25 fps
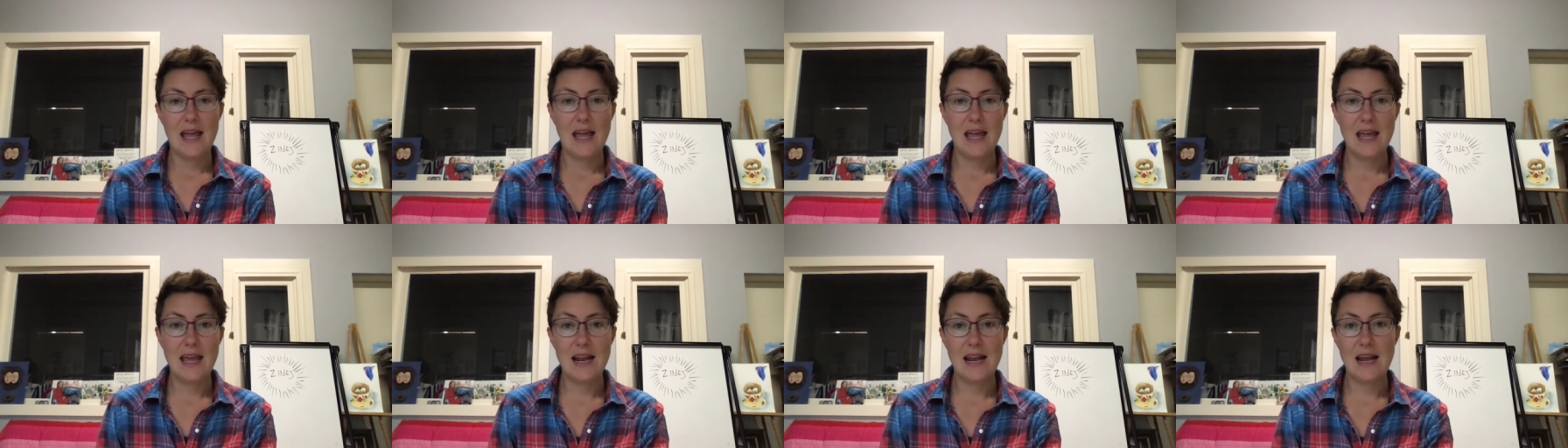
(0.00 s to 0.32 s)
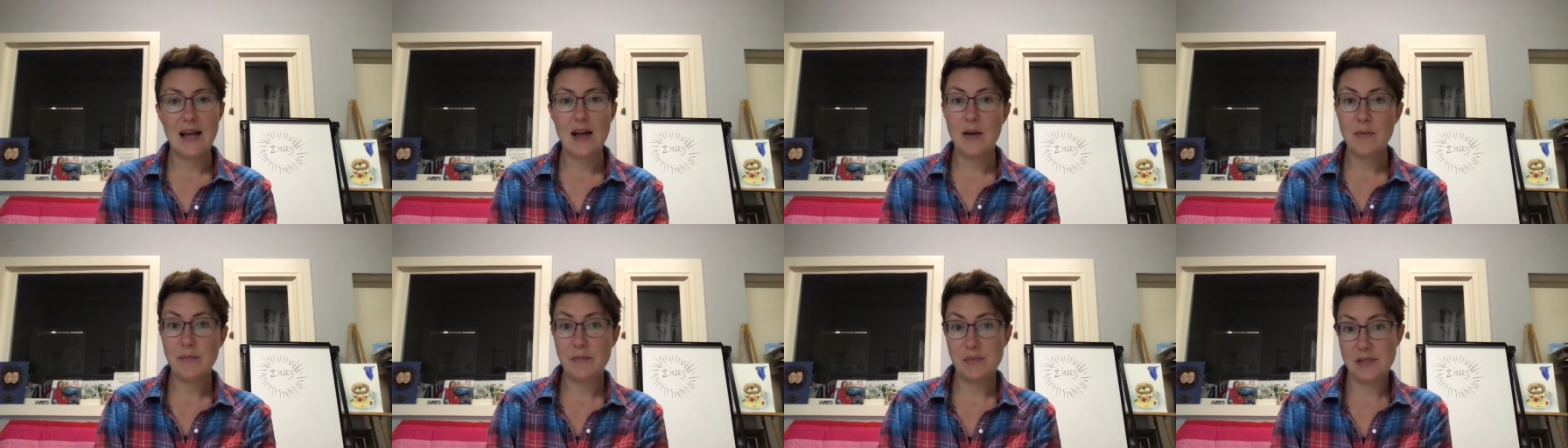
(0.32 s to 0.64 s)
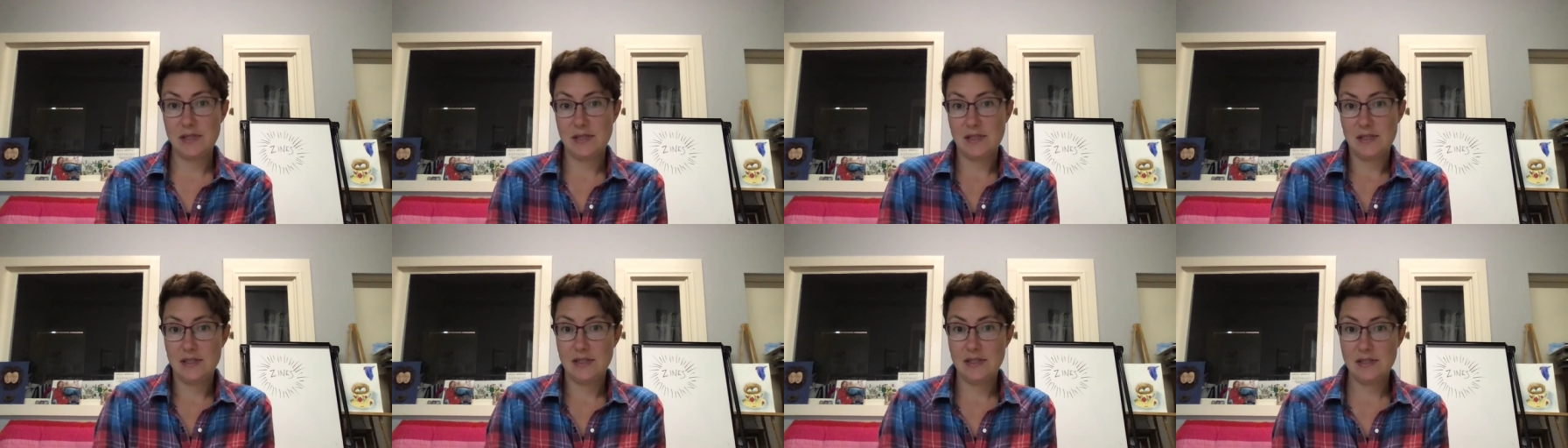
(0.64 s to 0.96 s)
It
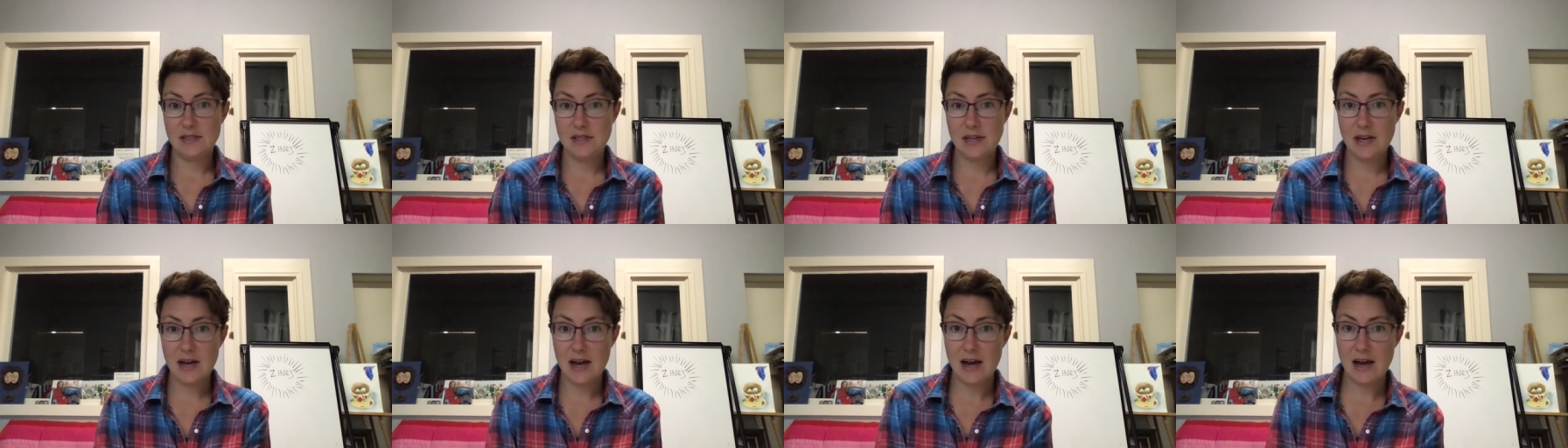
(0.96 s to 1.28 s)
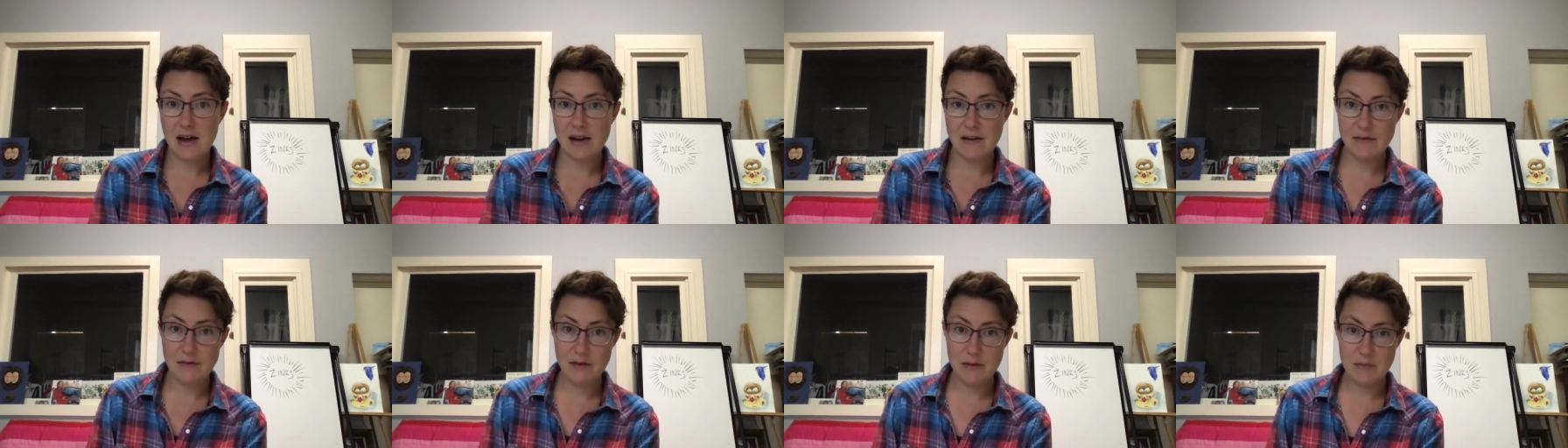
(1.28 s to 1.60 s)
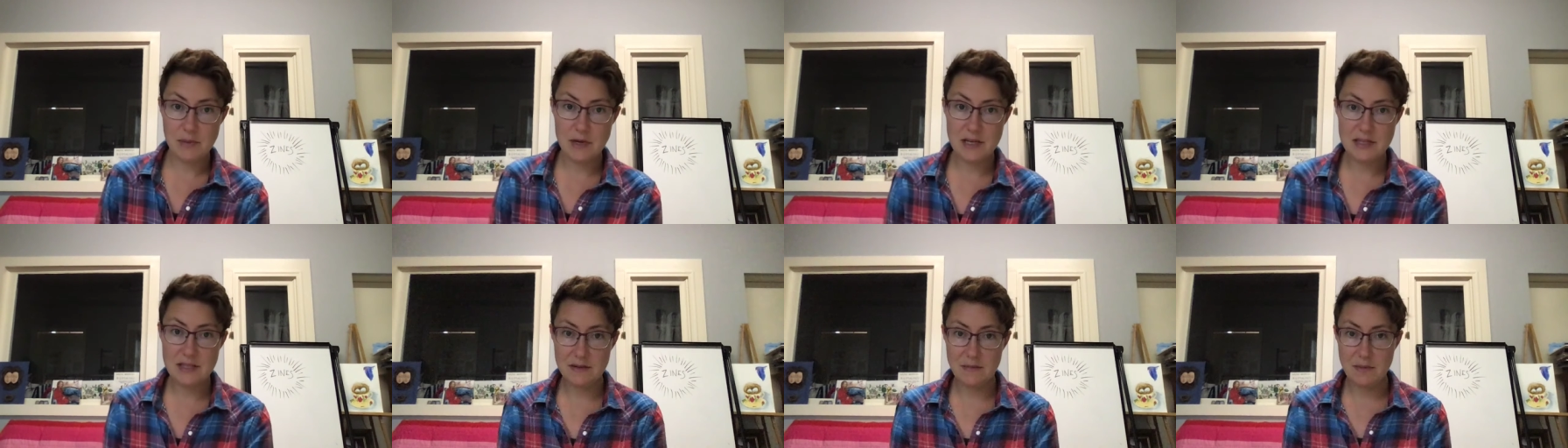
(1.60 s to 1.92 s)
helps to have a
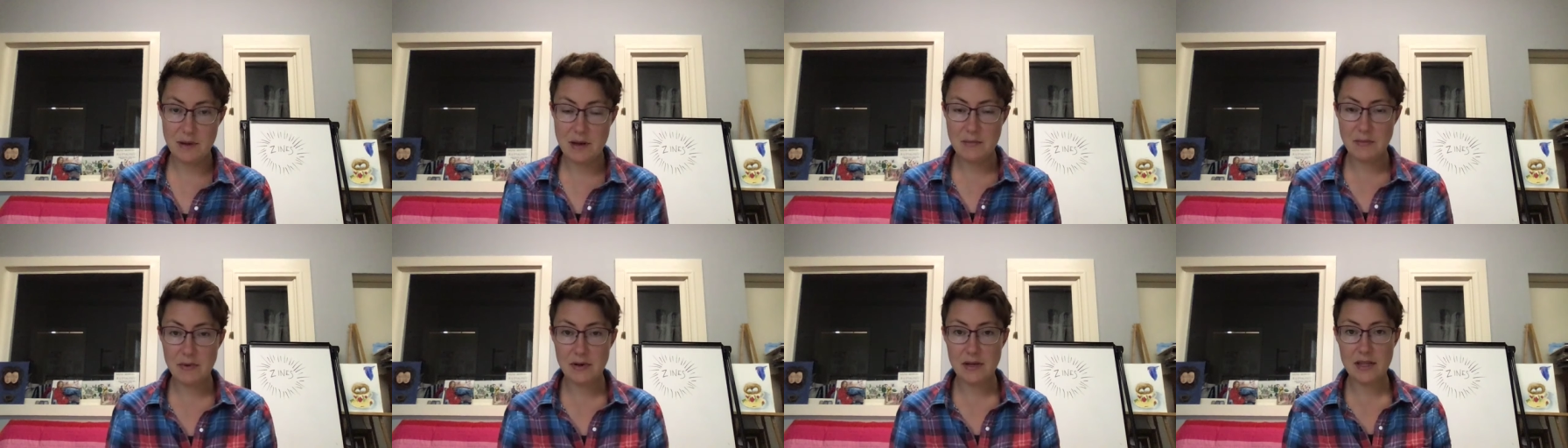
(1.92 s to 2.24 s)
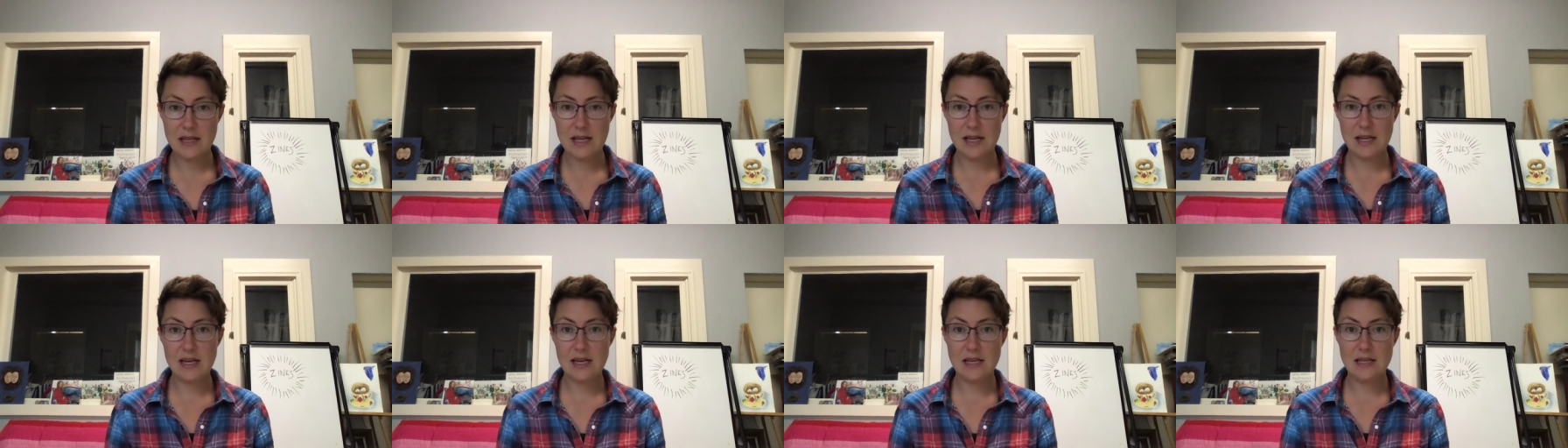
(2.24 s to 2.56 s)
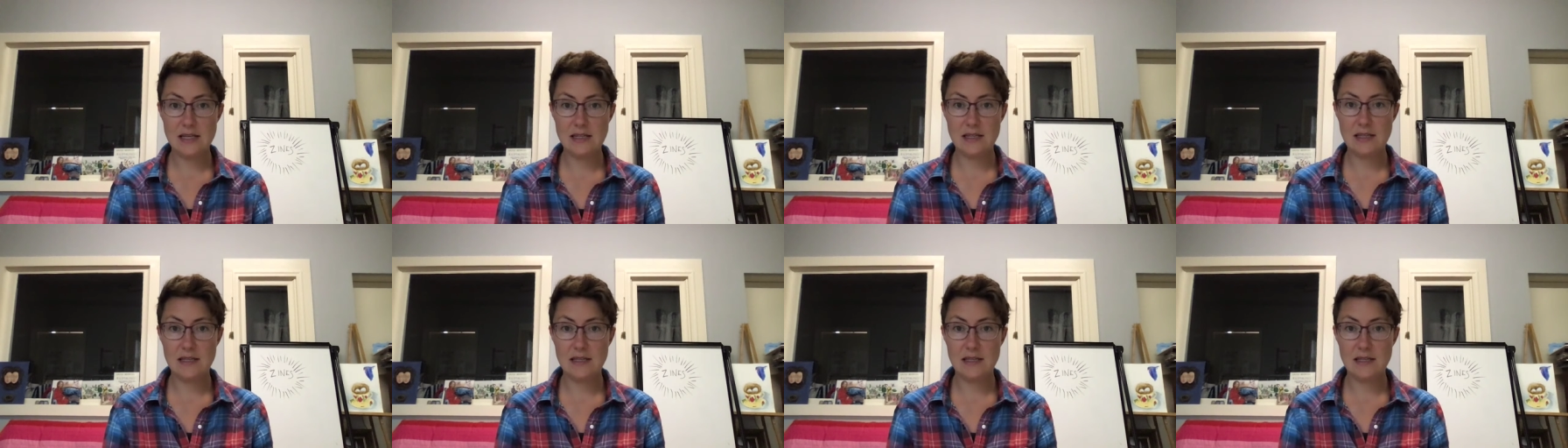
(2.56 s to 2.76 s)
piece of paper that is